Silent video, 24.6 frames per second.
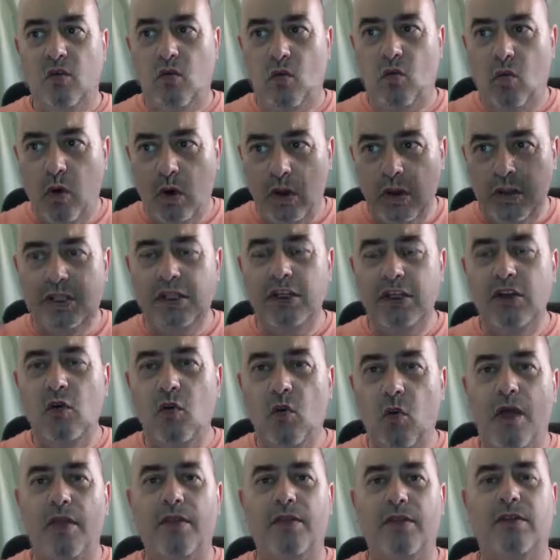what do you
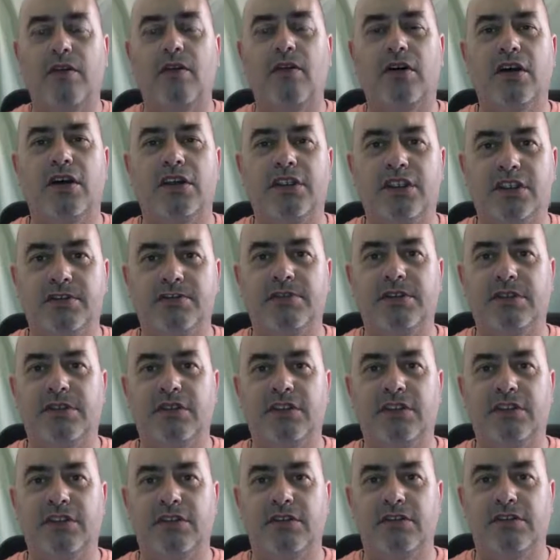want your customers to
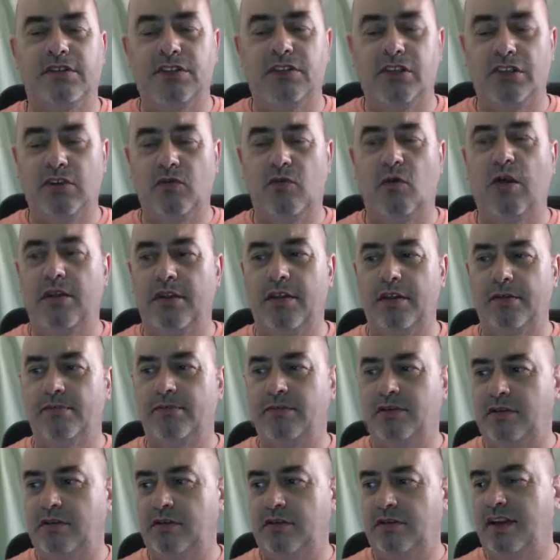do? Do you want them
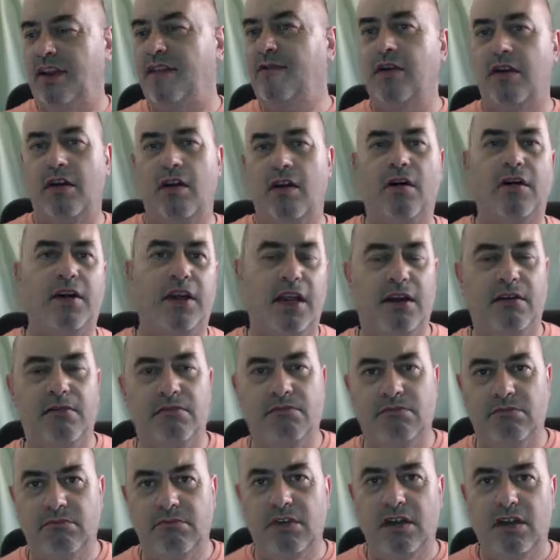to never log in
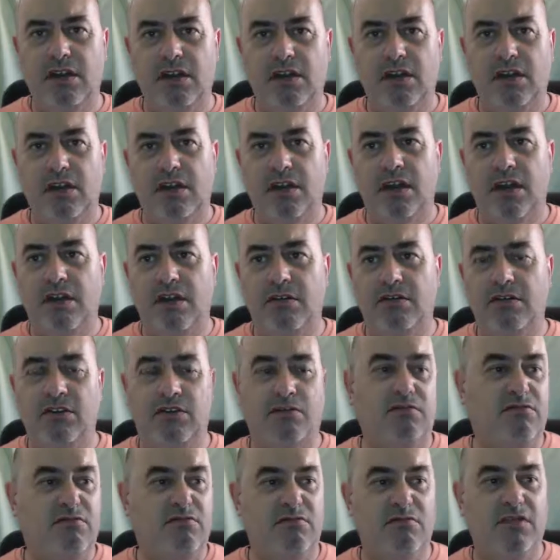and
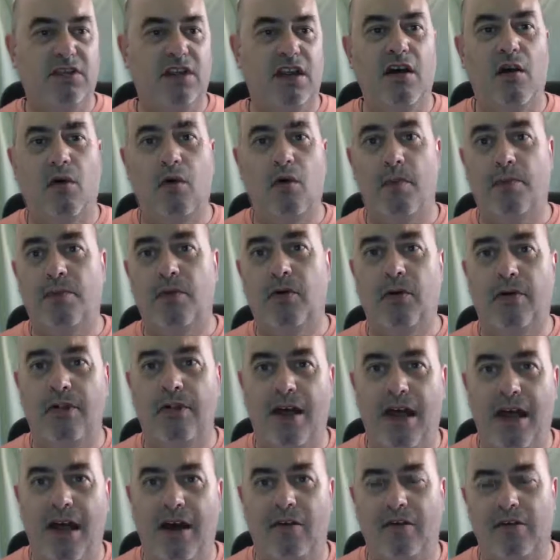just say, oh, I bought
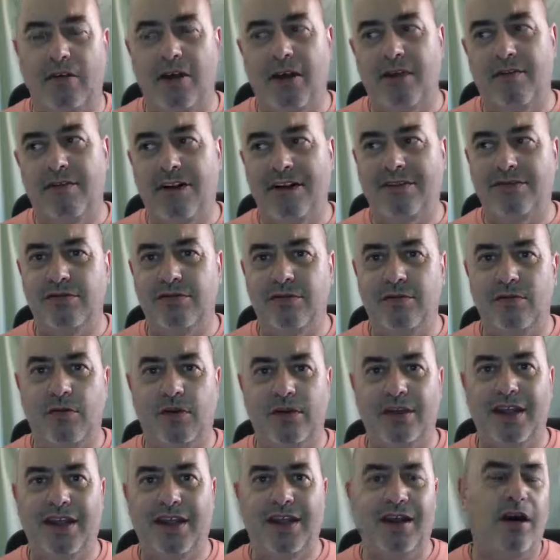that, I'll get around to it
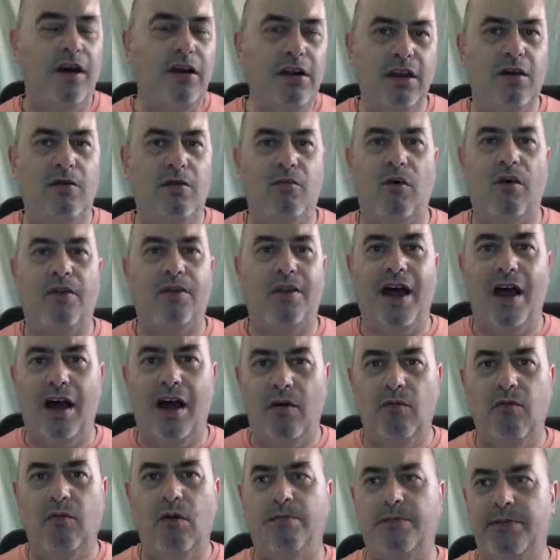one day? I don't want that. I
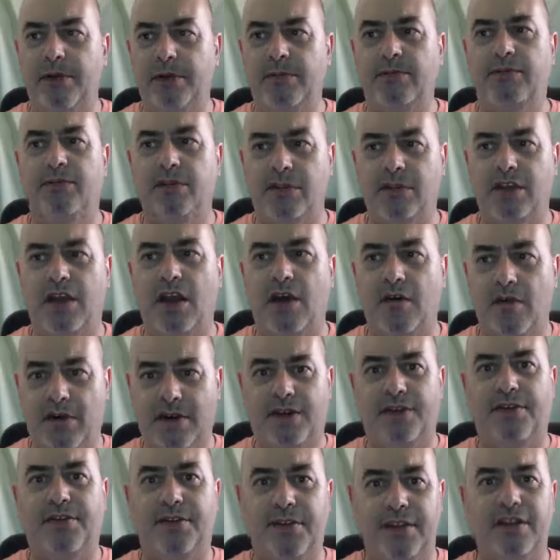want people to go in
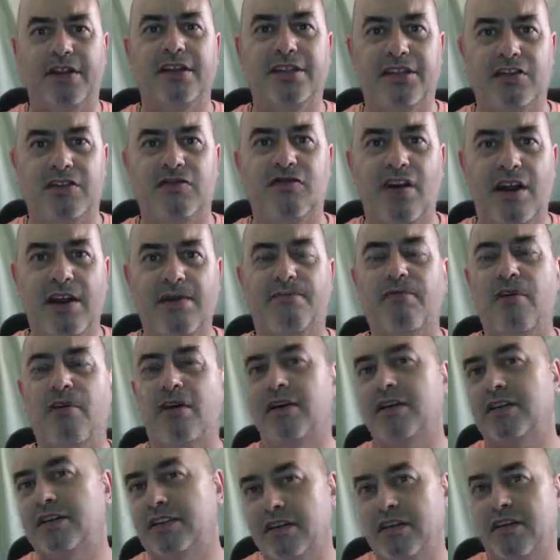and think that it's a great
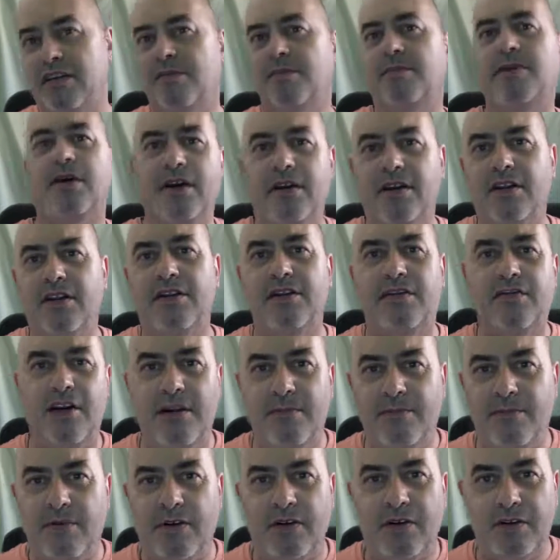product, so they'll buy another
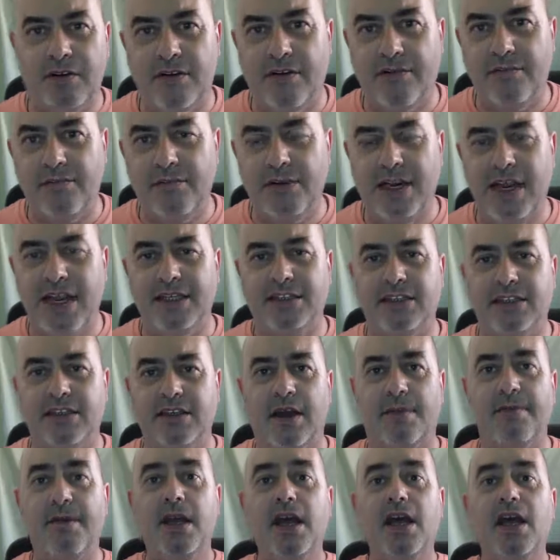great product off me next
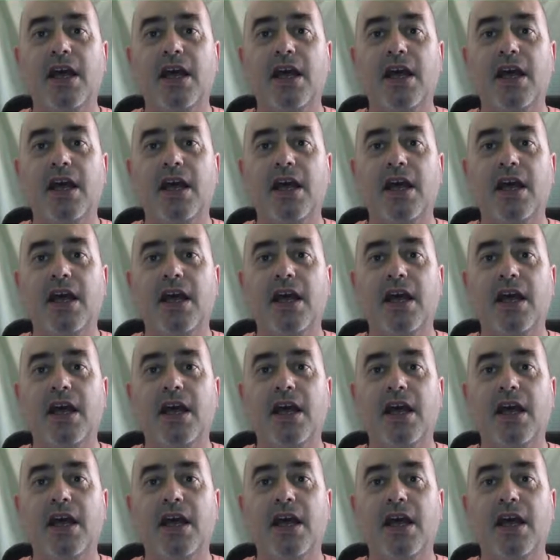time.